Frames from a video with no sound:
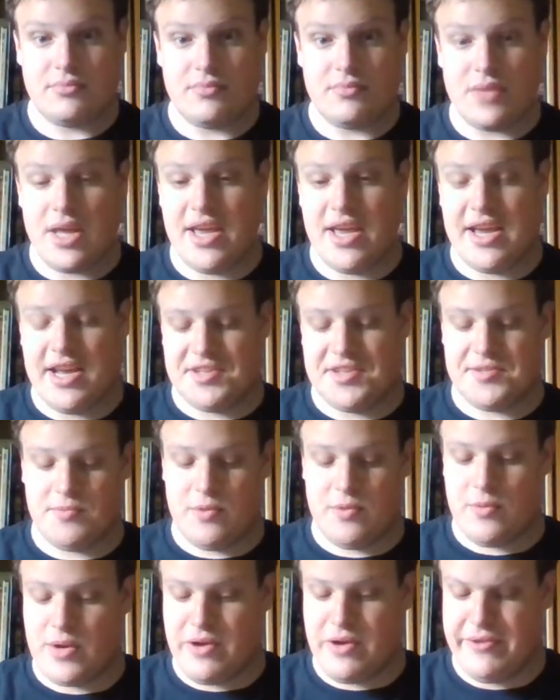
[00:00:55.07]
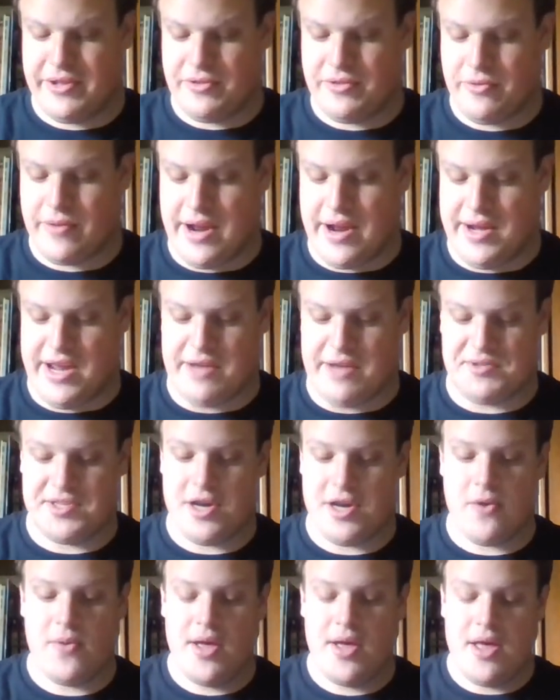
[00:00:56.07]
I guess where we're going through right now.
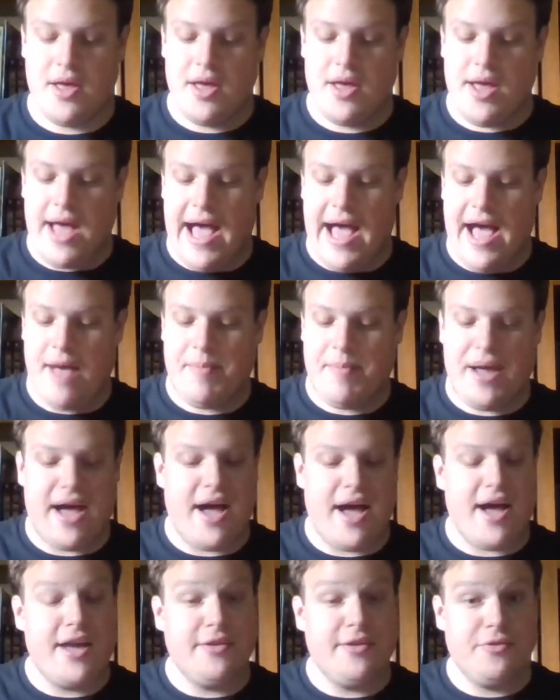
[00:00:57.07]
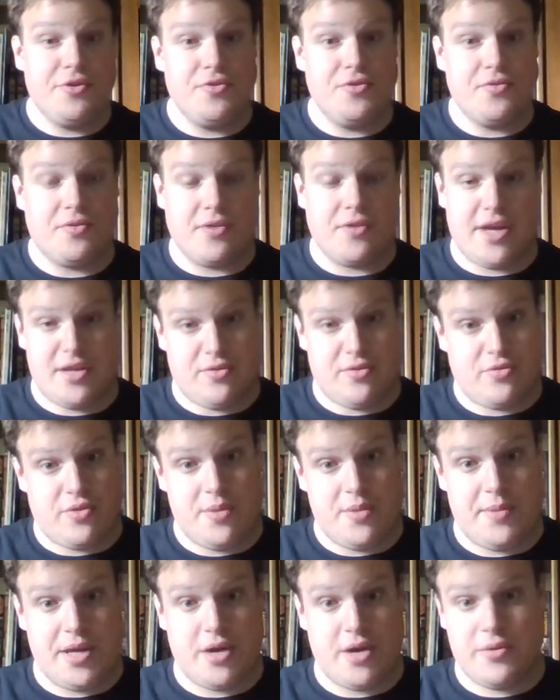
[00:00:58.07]
So, but Han, Luke, and
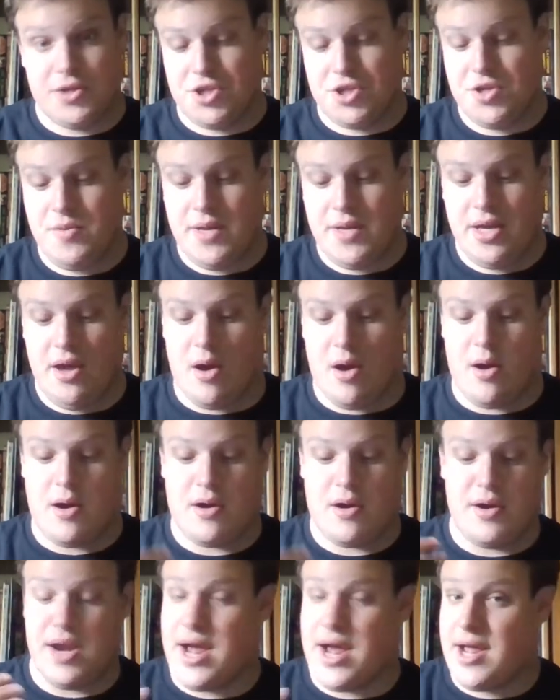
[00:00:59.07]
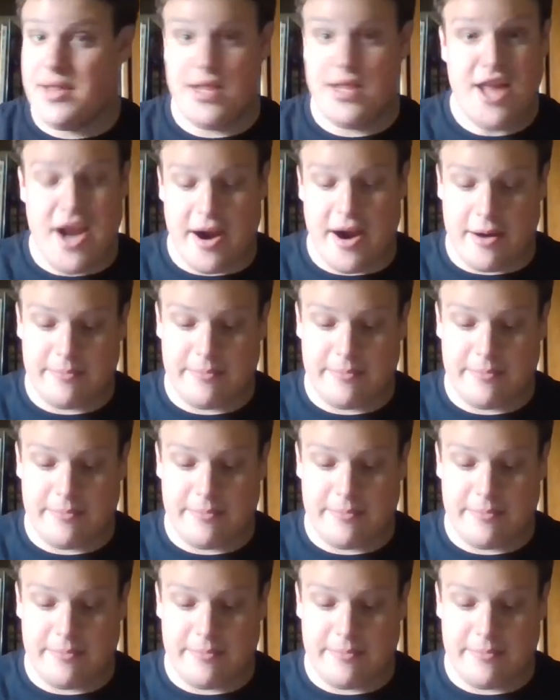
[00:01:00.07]
3PO and Chewie are not there.